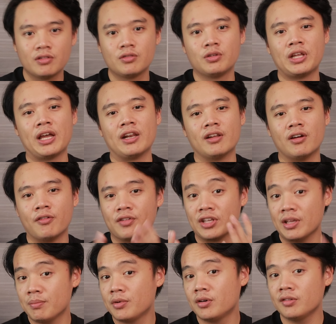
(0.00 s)
do that of a
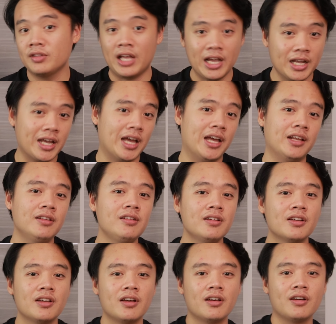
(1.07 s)
gimbal that can
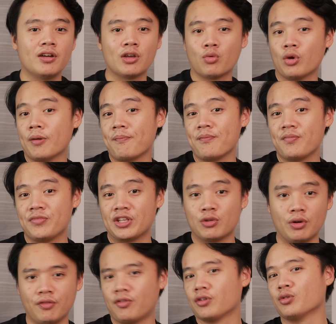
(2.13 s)
equip the
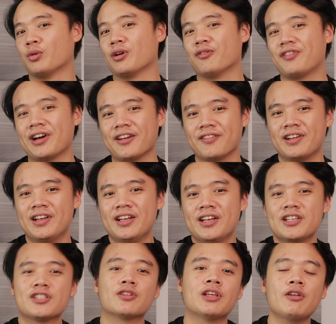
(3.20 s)
24 to 105.
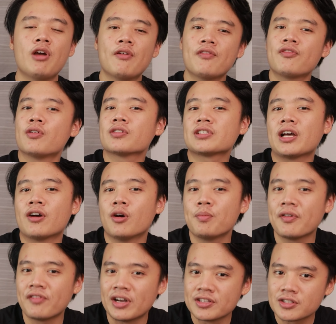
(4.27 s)
So there you have it folks. I
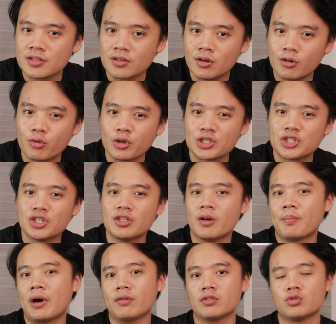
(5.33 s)
hope I've answered your question
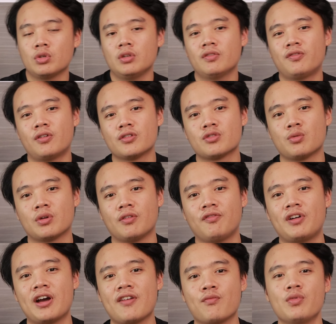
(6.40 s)
about the 24 to
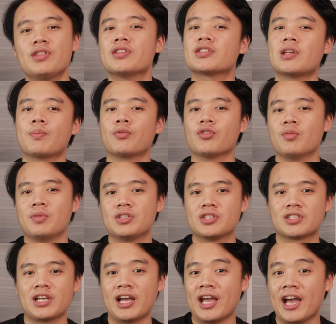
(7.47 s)
105 with the sample
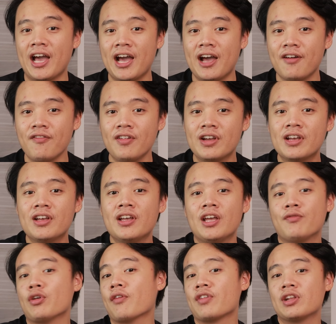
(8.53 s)
images I have.
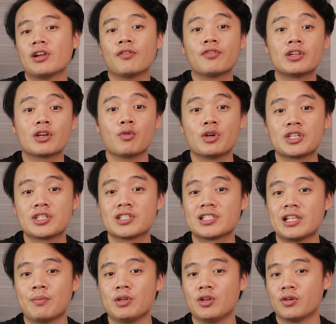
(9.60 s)
If you have any other further
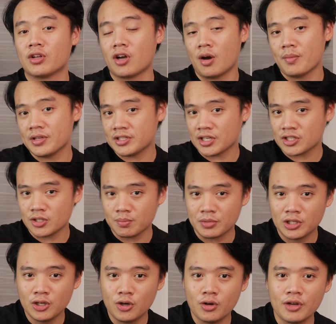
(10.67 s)
questions, let me know in the comment section
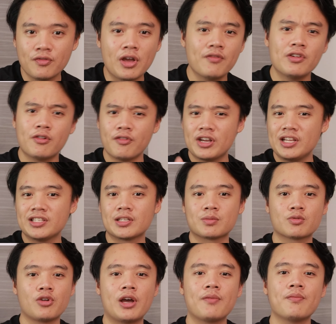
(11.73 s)
below. If you haven't already,
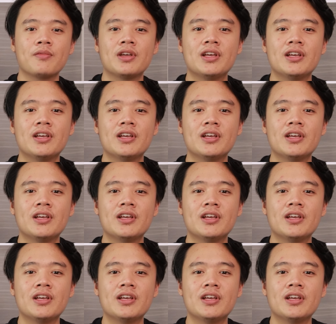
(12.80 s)
subscribe